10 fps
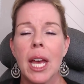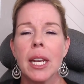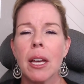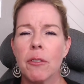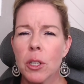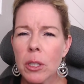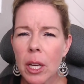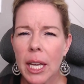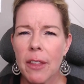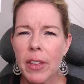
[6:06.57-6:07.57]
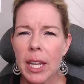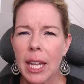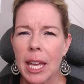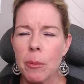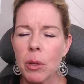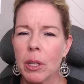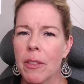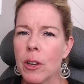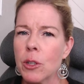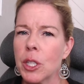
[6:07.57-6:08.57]
Now, if you're looking at the label
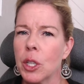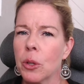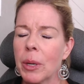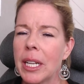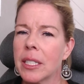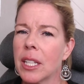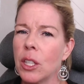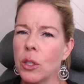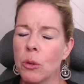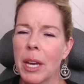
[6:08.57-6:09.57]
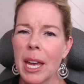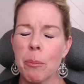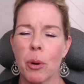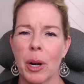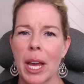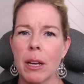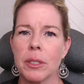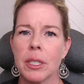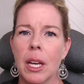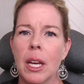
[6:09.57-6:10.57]
and there's ingredients that you can't
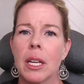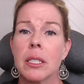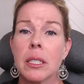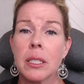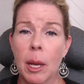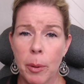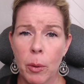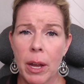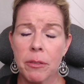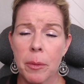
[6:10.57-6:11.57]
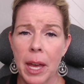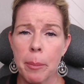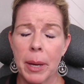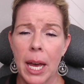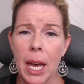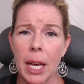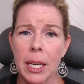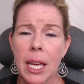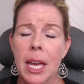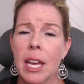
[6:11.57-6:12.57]
pronounce, step away from that bag.
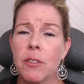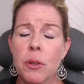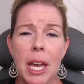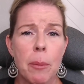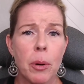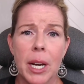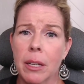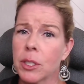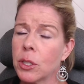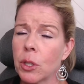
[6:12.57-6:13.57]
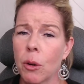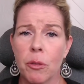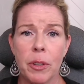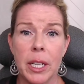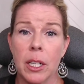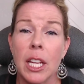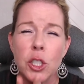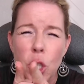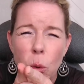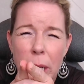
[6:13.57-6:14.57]
If you can't pronounce it, don't feed it,
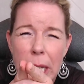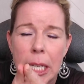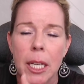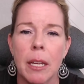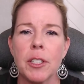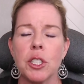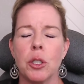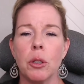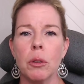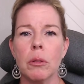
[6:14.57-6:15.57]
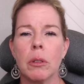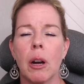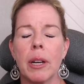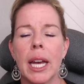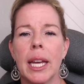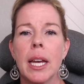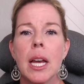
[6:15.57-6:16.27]
and don't eat it if it's you, okay?